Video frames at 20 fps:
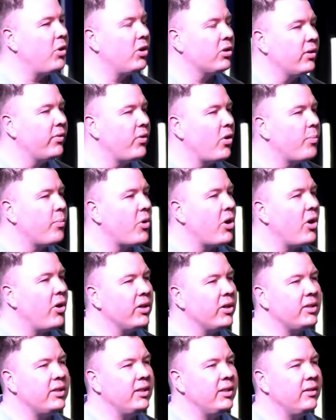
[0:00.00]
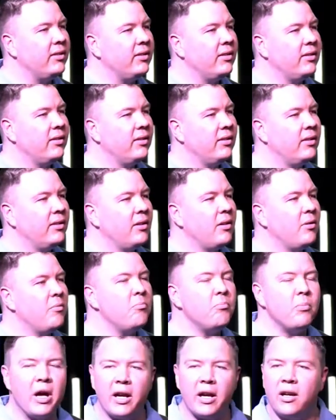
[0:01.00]
as part of your priority.
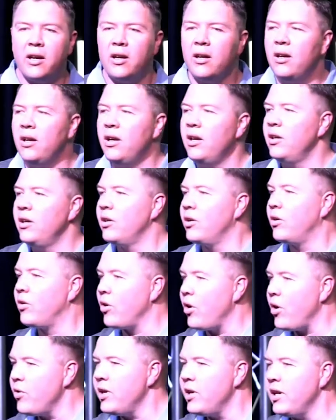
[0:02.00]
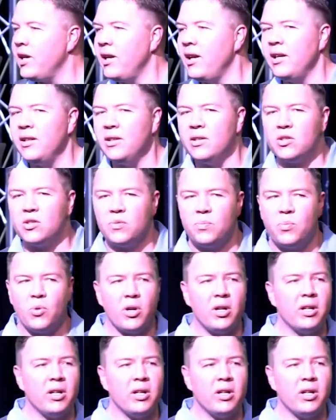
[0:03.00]
Make growing in the